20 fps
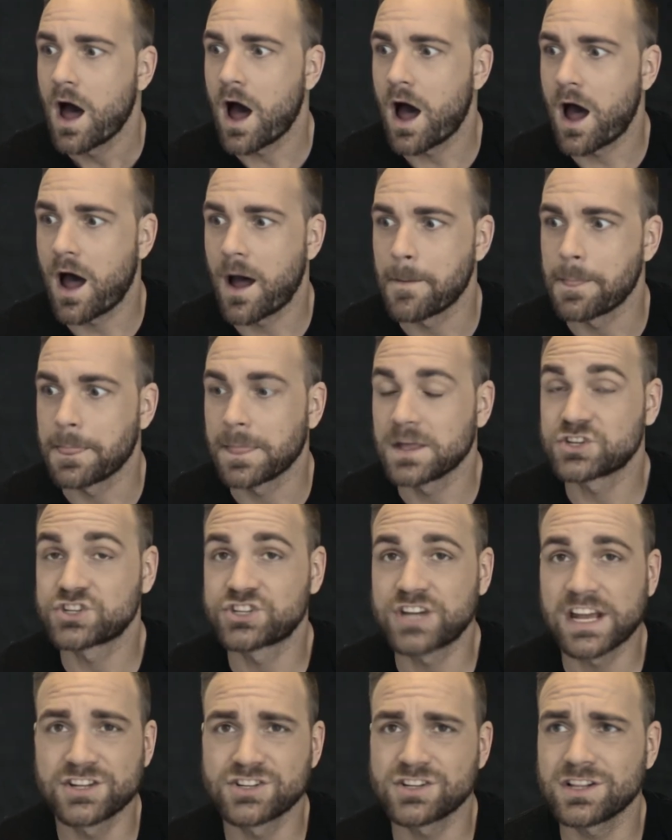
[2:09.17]
Um,
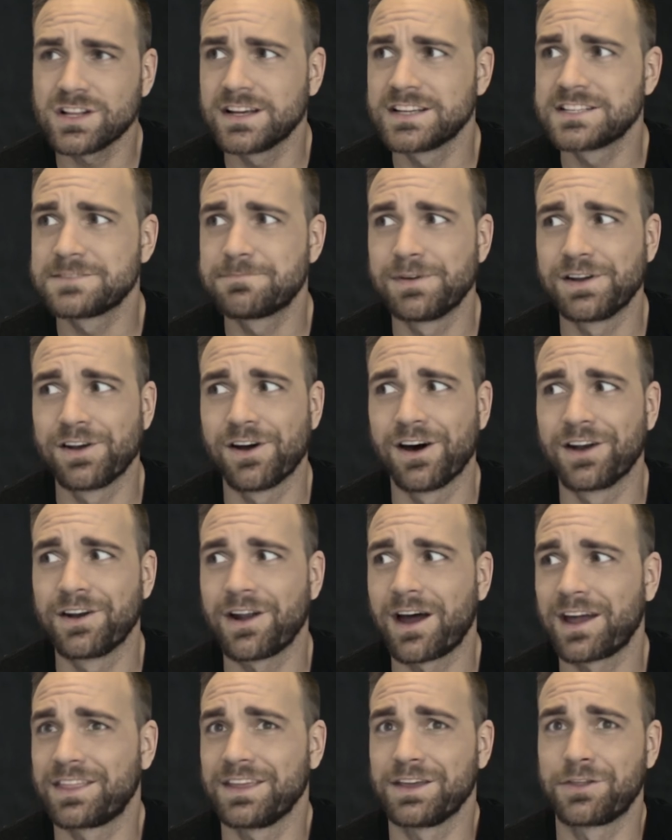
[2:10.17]
Shangela has been on,
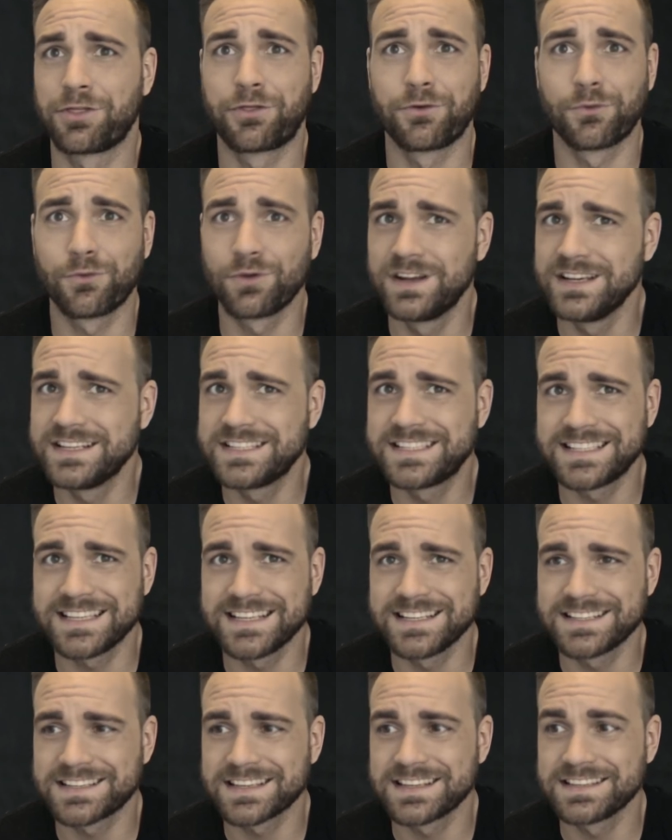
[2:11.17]
I think, three
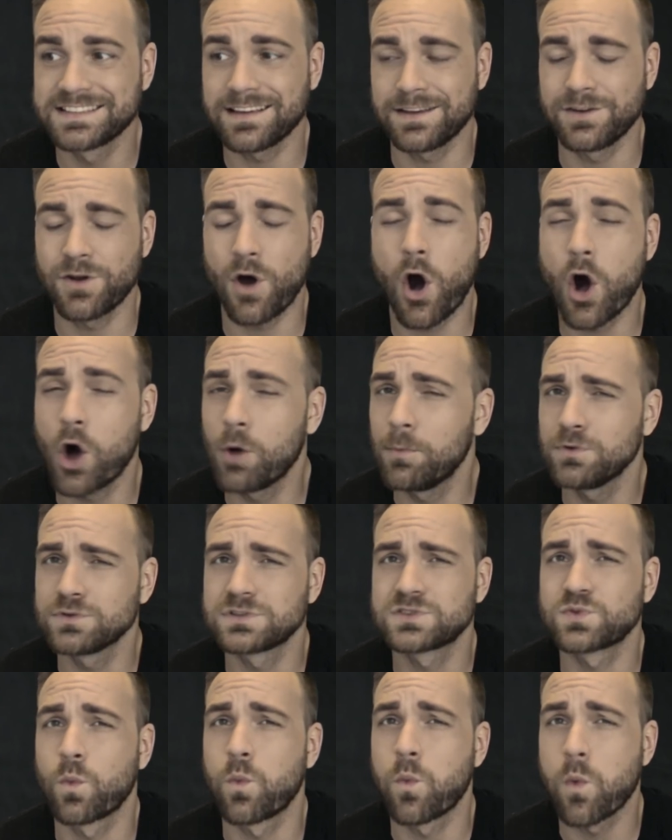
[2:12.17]
seasons and
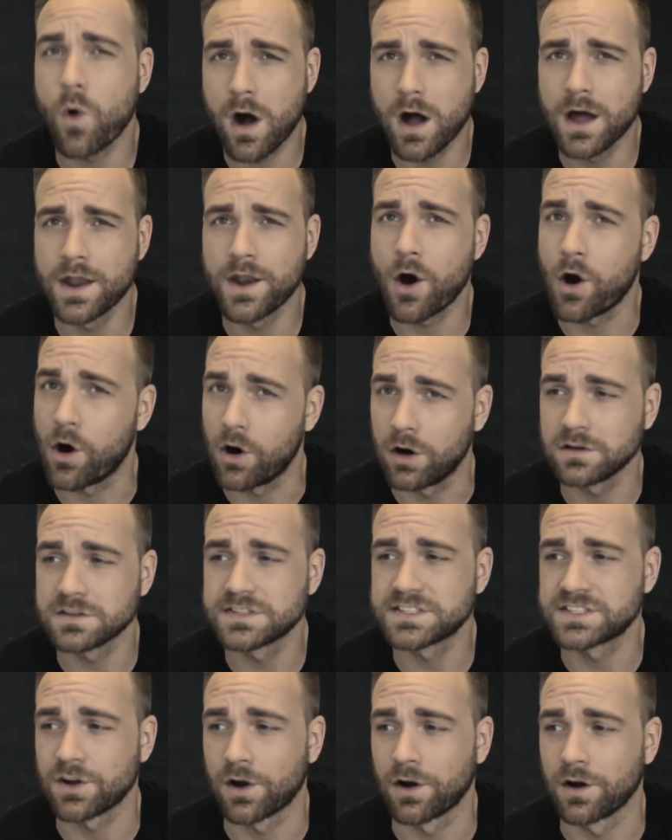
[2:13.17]
almost won All
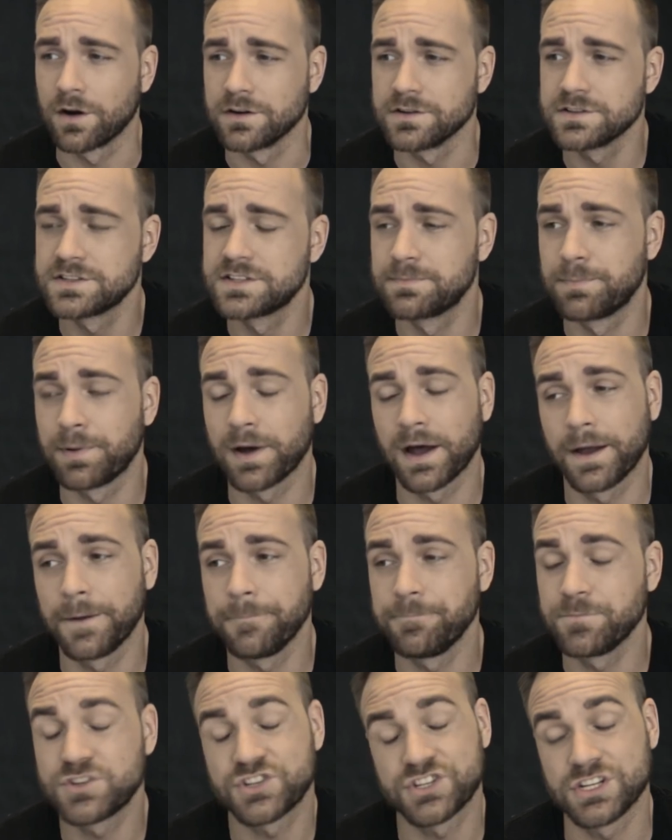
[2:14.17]
Stars,
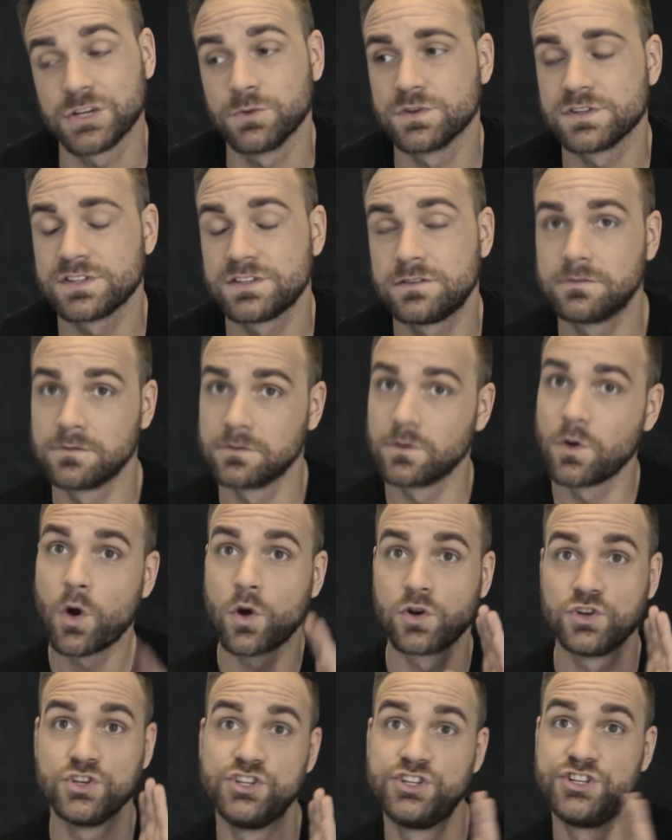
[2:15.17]
but she was
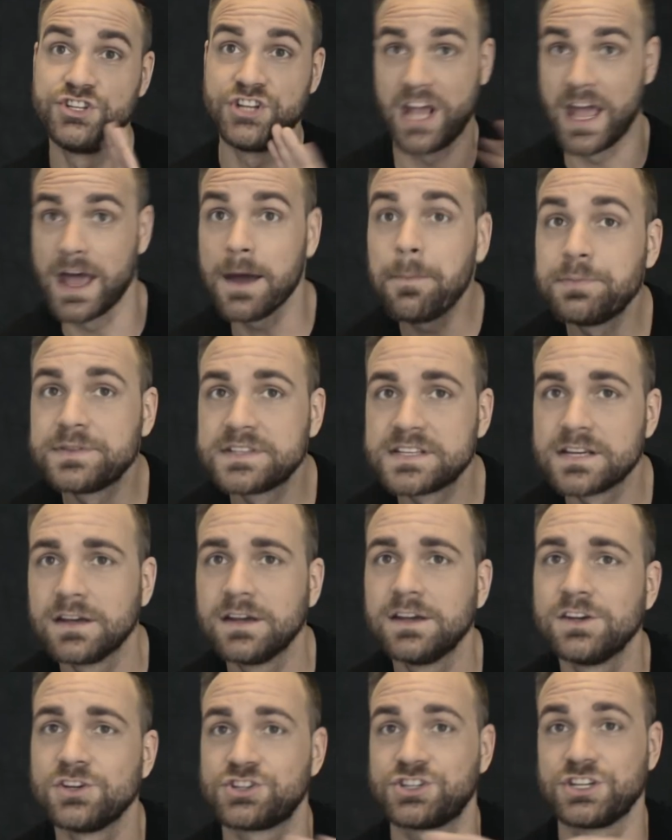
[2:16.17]
gypped.
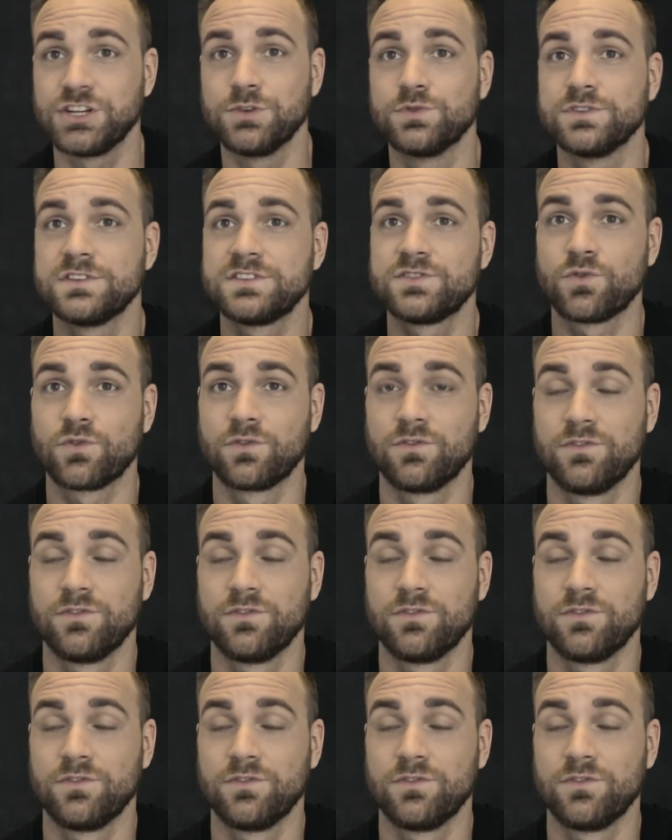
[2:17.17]
She was,